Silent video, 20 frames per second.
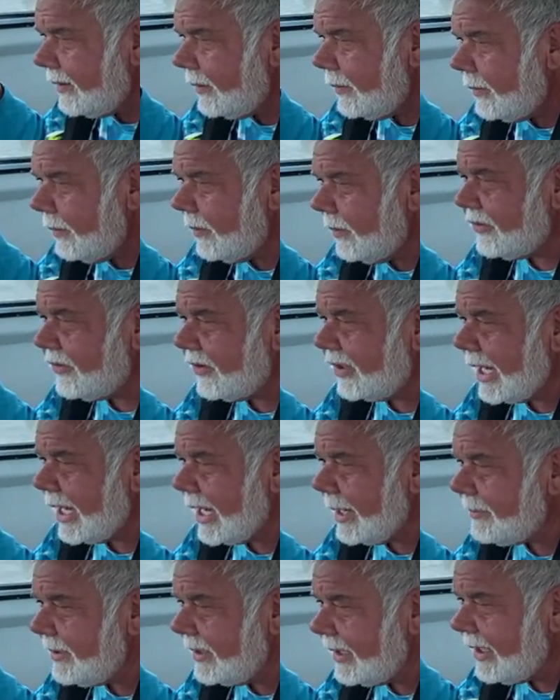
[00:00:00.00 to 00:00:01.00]
Was the
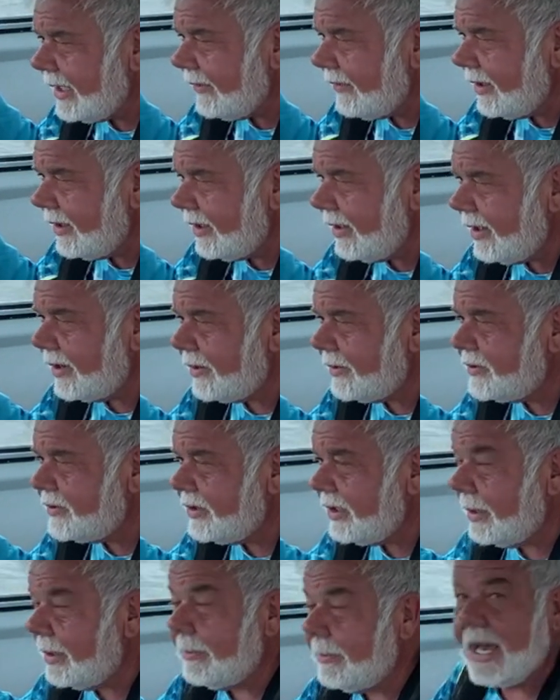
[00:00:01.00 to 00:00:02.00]
captain given another
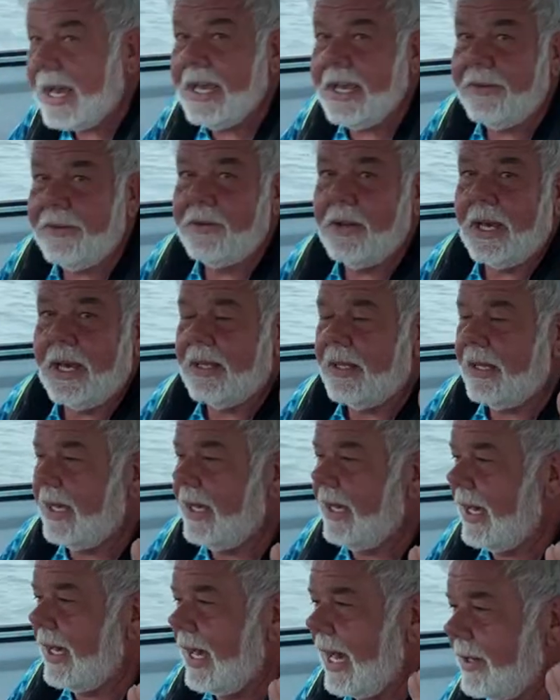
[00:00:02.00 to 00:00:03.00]
ship? I
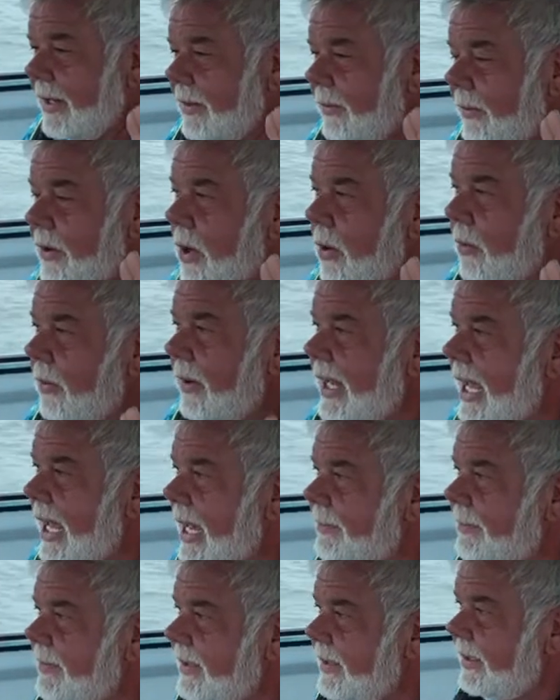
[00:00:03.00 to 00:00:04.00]
don't know what
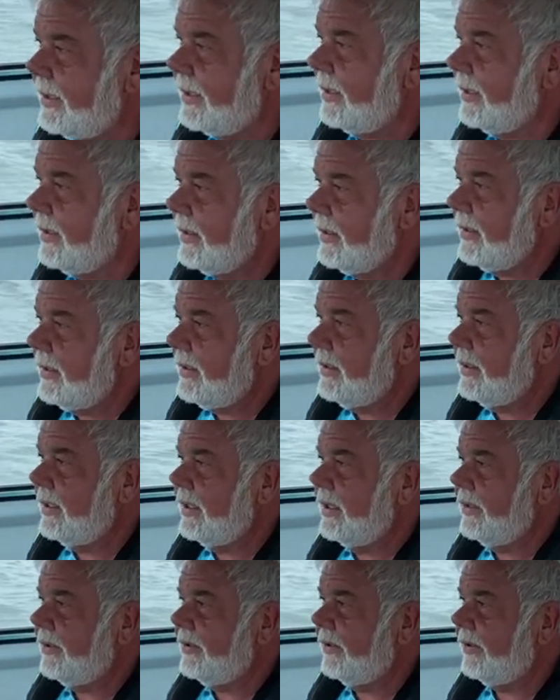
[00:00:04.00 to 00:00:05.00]
happened
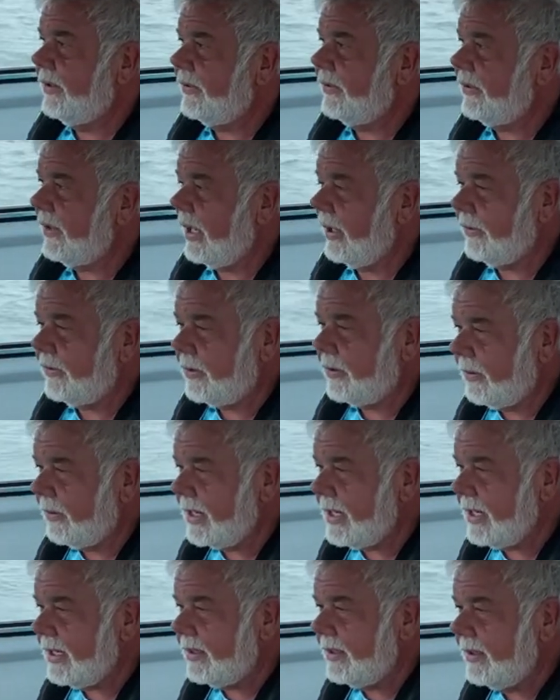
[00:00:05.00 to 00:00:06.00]
to the South
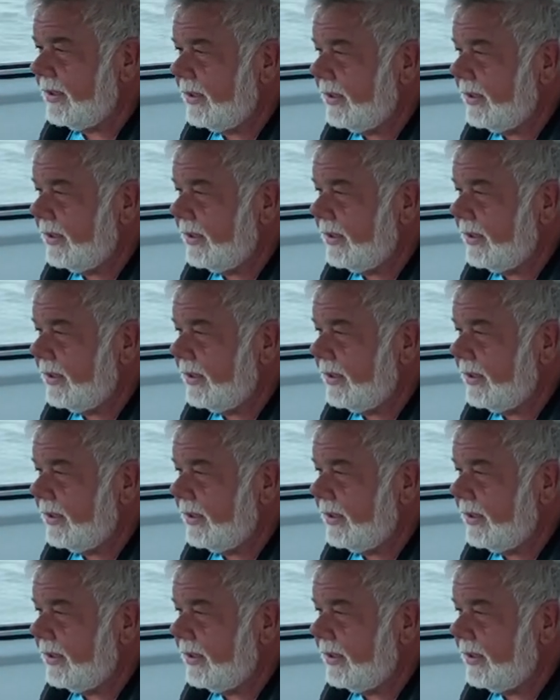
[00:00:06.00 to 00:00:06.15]
Korean